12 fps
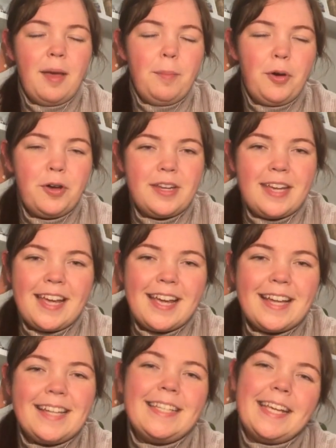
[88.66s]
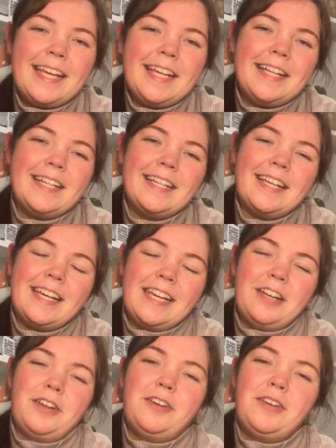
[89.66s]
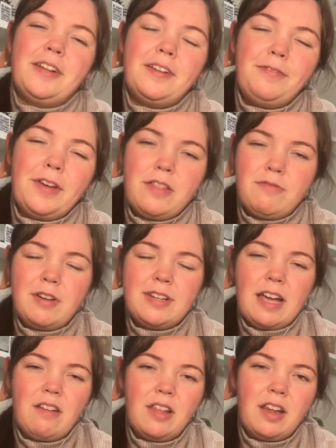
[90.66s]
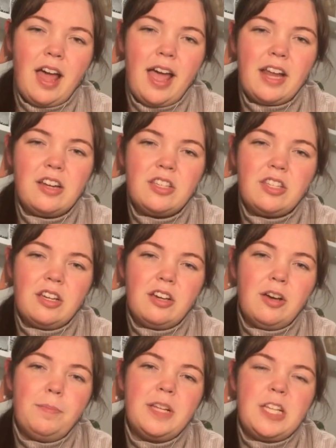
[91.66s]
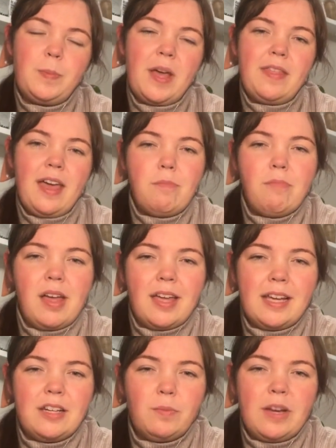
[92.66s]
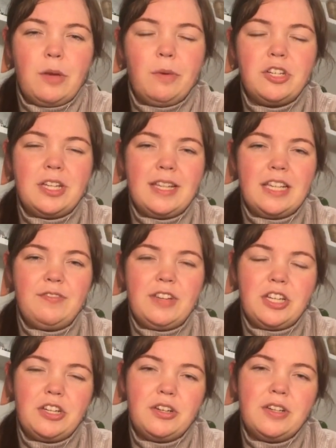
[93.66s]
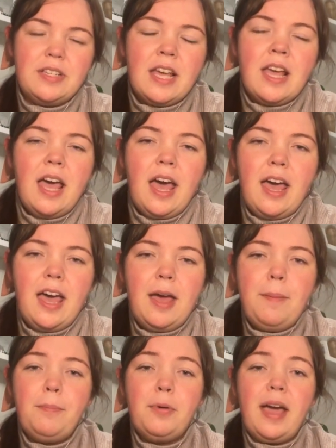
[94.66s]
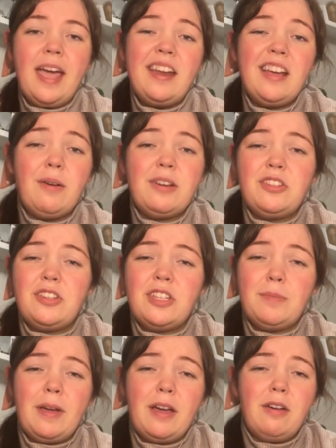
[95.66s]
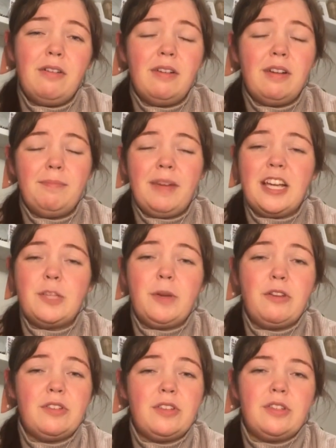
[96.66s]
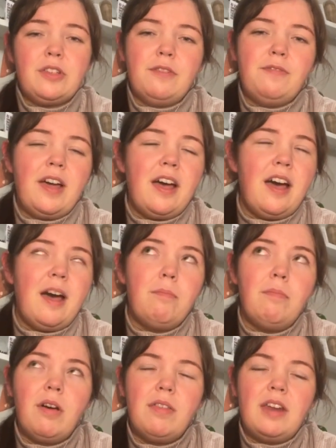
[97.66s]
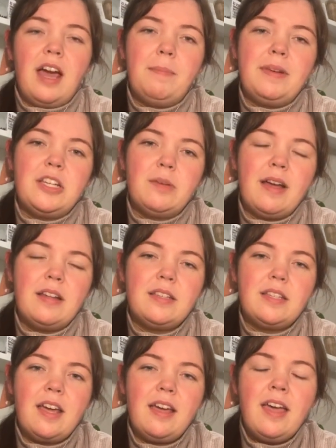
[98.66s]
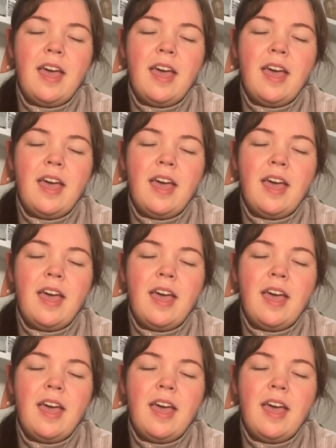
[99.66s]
pudding until, you know, further on down the line. So please bear that in mind when you're watching these videos. But any questions about my experiences so far, I'm more than happy to answer.